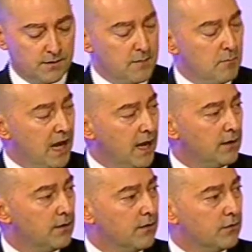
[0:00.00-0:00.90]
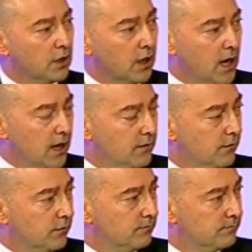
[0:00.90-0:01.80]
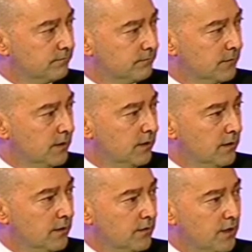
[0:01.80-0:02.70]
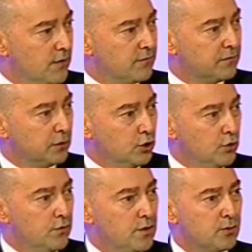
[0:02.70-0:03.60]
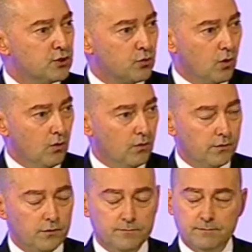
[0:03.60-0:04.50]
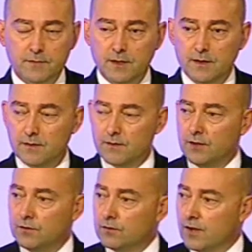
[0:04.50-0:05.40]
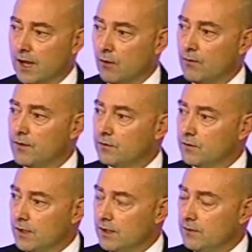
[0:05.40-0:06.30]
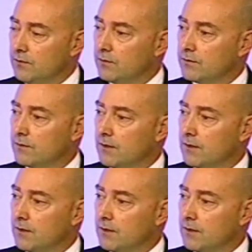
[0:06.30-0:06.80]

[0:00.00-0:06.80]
They manned the lines. They flew the patrols. They sailed the seas,